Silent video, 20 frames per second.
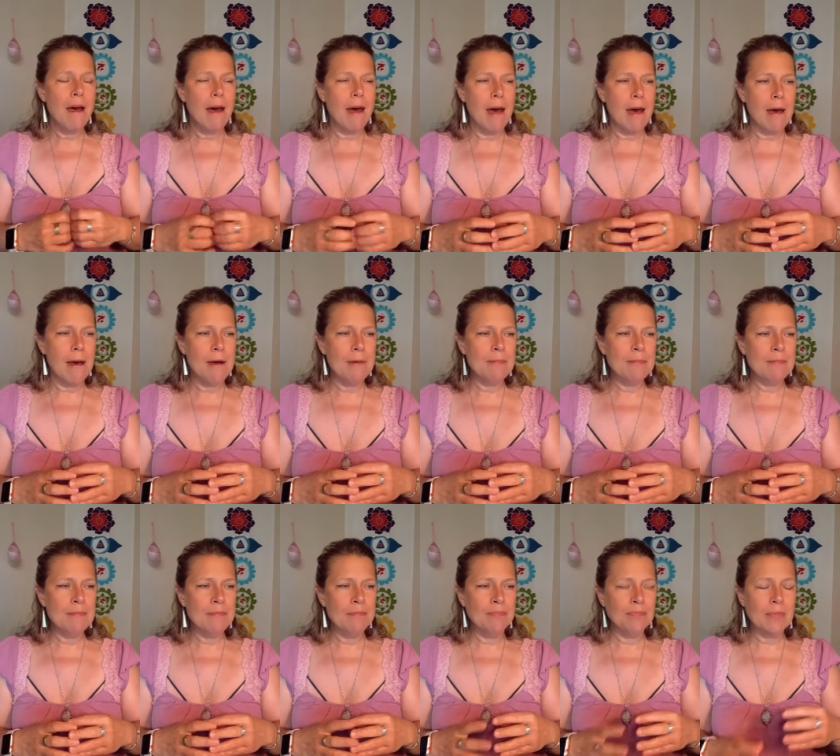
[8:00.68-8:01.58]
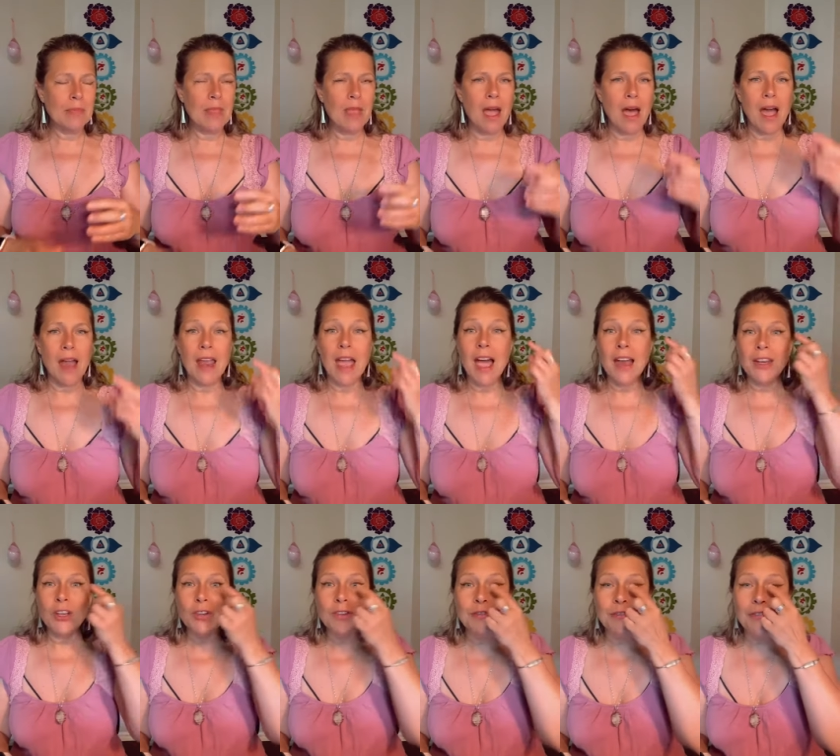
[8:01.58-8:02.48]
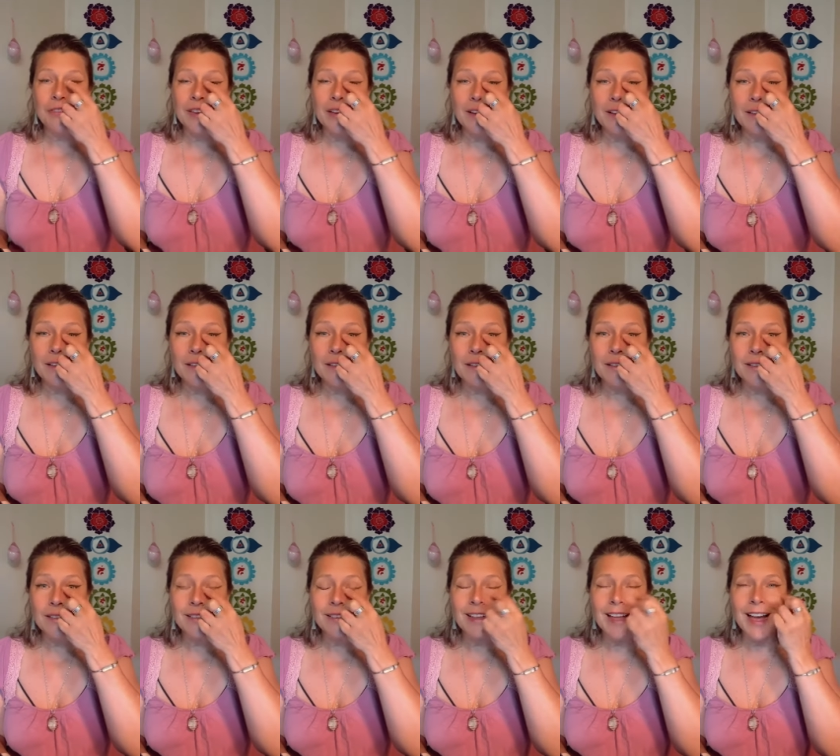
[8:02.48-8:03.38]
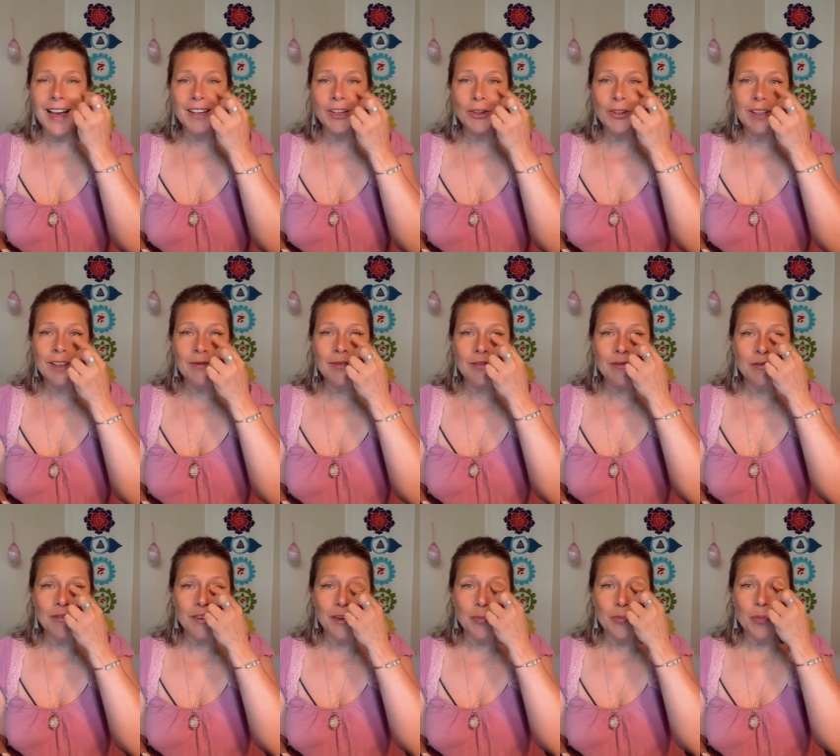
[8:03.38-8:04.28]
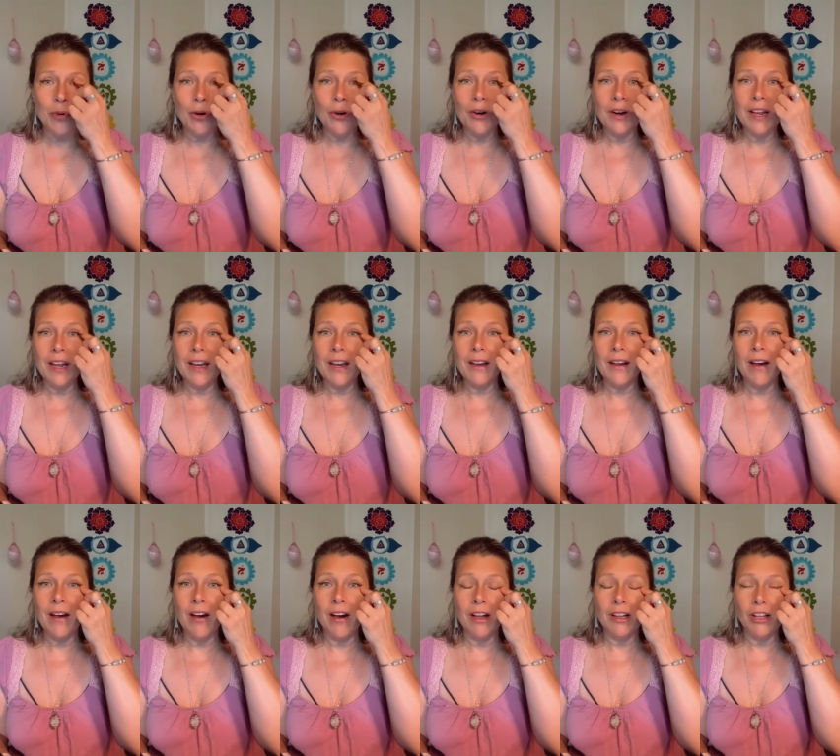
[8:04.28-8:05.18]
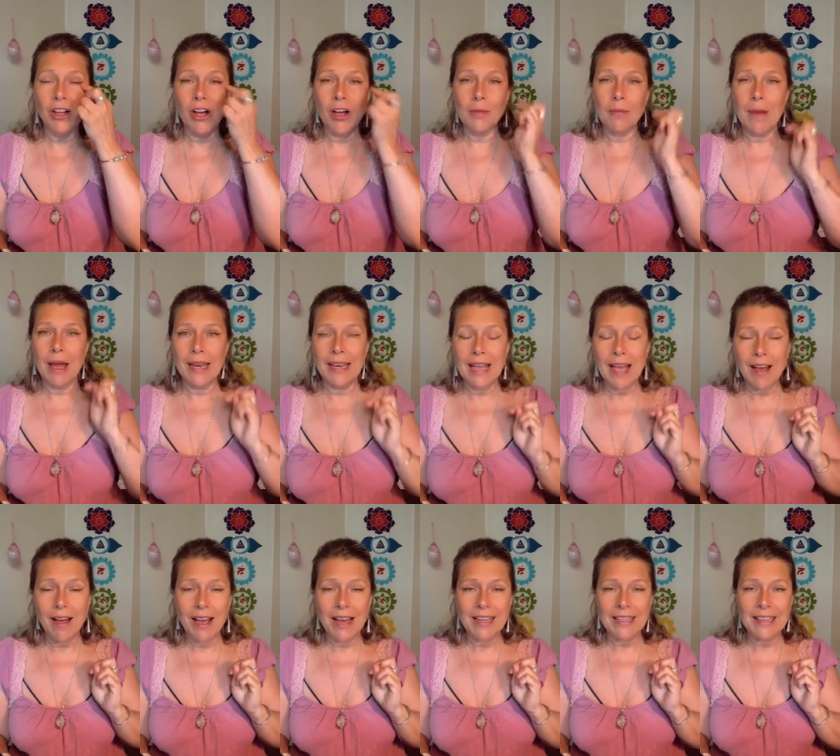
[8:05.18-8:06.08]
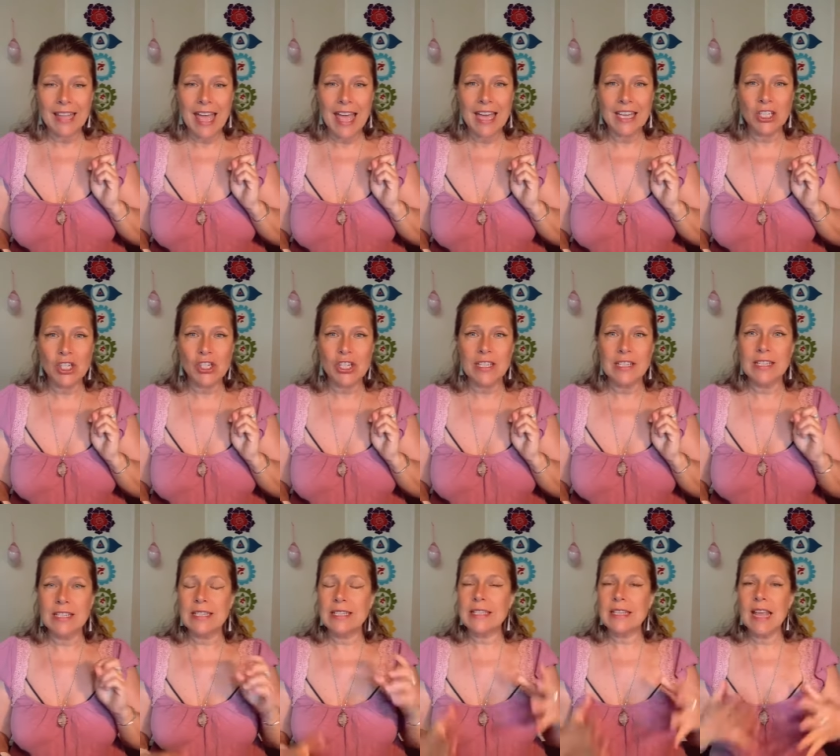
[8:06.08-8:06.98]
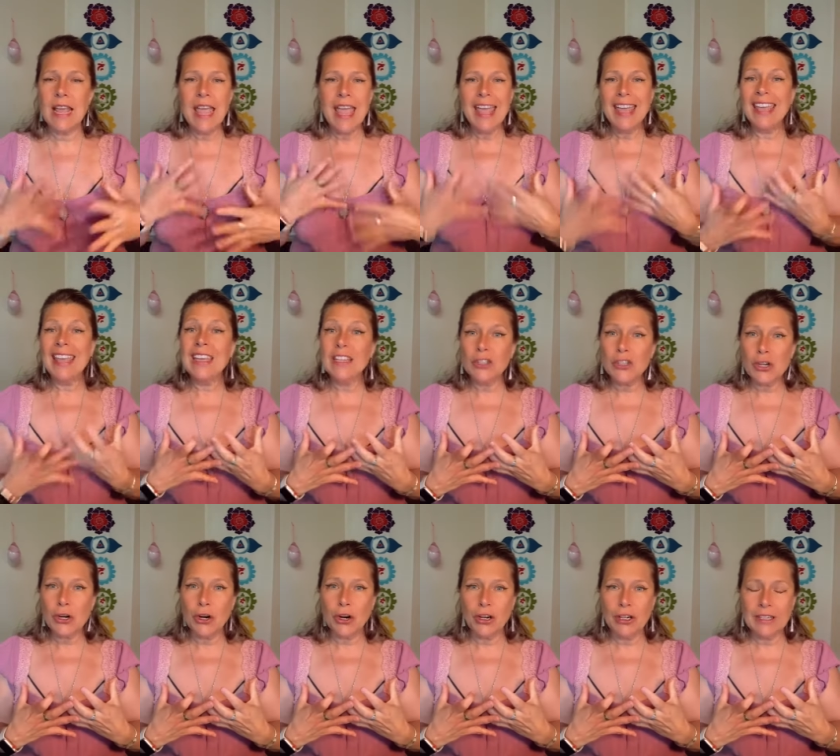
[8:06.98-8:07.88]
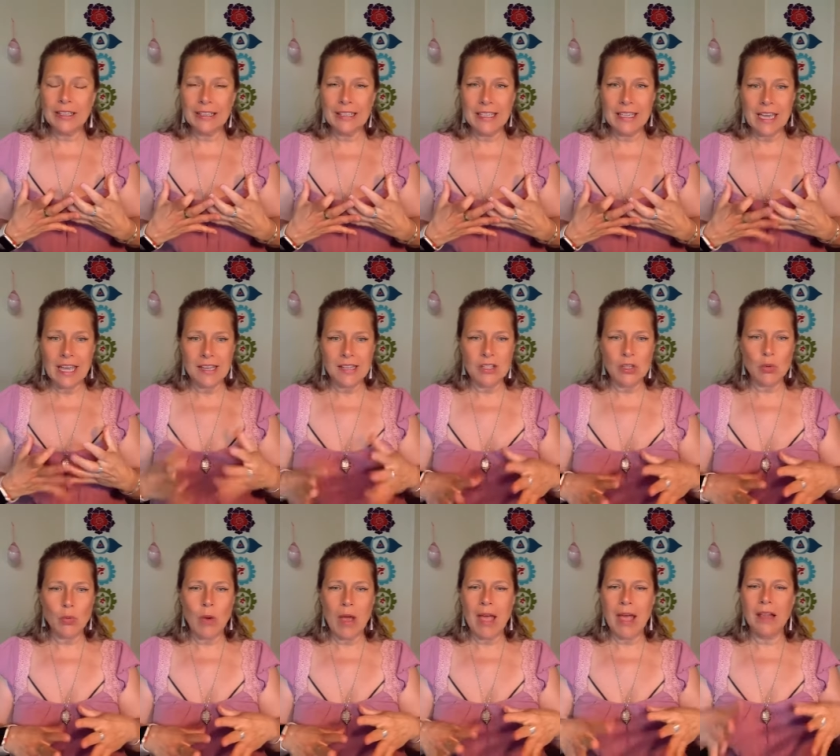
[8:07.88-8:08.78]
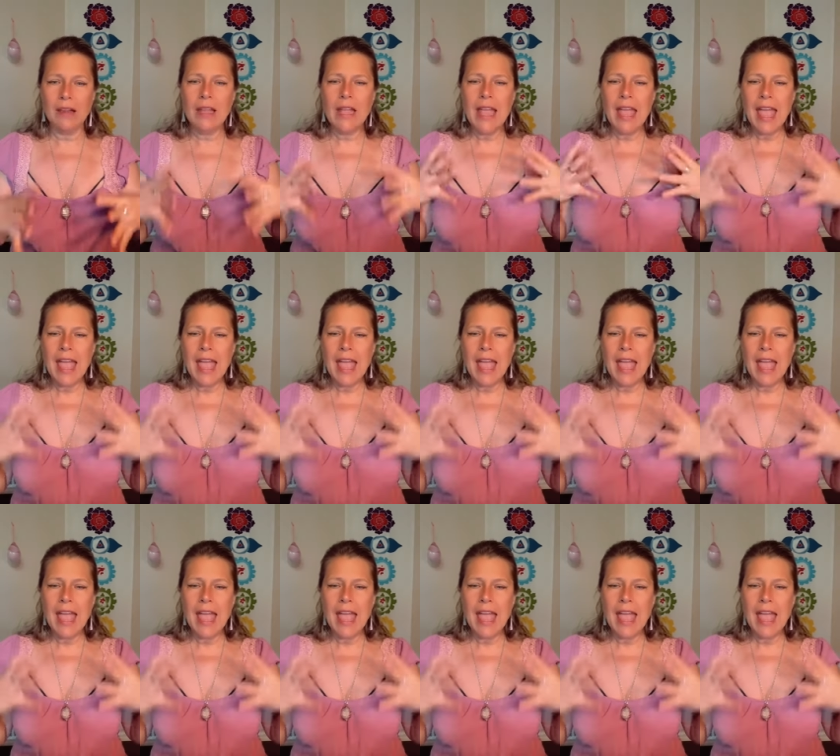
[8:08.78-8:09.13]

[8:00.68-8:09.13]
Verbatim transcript: Um, I, I could feel, I could even feel burning along my eyelashes internally as well.